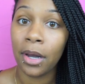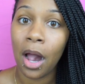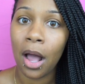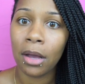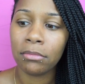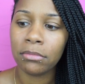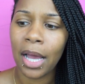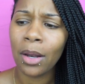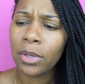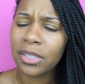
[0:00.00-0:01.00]
I
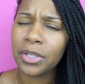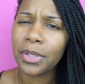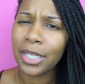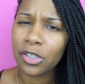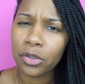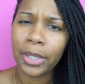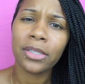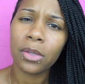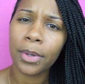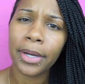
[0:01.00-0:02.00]
don't necessarily get straight
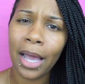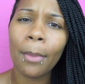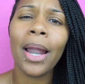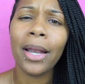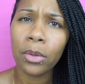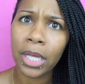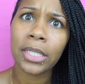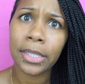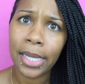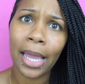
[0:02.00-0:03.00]
to the workout, but I know
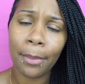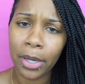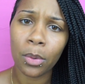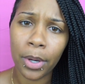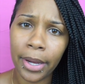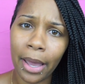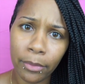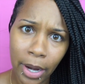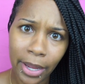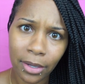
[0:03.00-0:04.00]
that today I'm gonna work out,
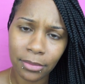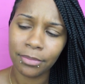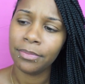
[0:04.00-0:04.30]
right?